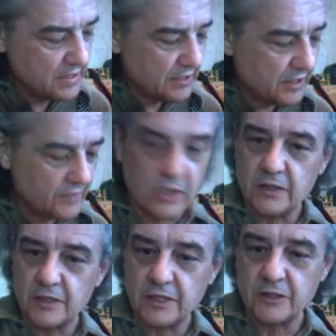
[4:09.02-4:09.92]
I've
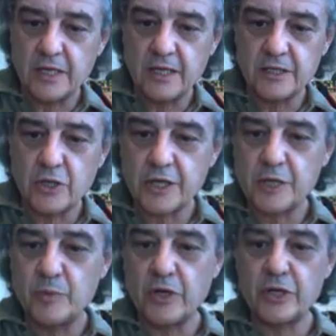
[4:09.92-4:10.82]
got a little
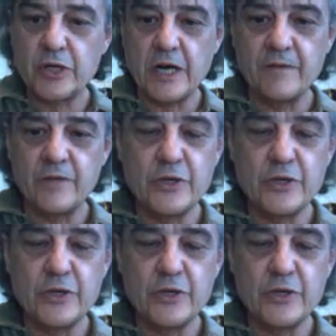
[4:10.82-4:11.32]
document archiver.